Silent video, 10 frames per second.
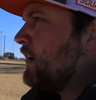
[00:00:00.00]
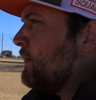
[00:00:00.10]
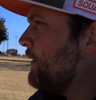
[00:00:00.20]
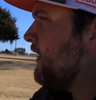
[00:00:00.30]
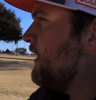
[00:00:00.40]

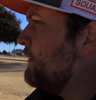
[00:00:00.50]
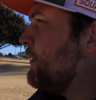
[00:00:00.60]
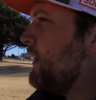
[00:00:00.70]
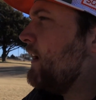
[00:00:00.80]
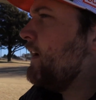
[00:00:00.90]
We'll be
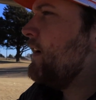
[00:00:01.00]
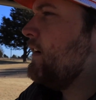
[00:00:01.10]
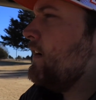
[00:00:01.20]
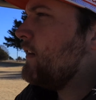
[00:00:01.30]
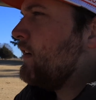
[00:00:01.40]
playing out
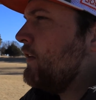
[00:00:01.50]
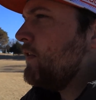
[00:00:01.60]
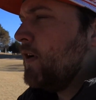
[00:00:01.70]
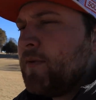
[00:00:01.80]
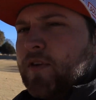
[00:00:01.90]
here at the
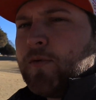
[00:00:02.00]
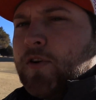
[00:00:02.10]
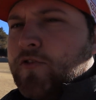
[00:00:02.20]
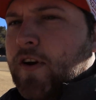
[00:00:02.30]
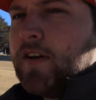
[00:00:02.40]
golf club at
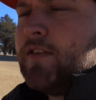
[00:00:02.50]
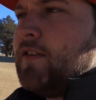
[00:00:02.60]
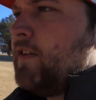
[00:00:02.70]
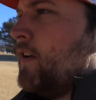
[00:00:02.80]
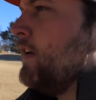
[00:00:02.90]
Cimarron
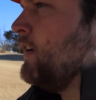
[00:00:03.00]
Trails.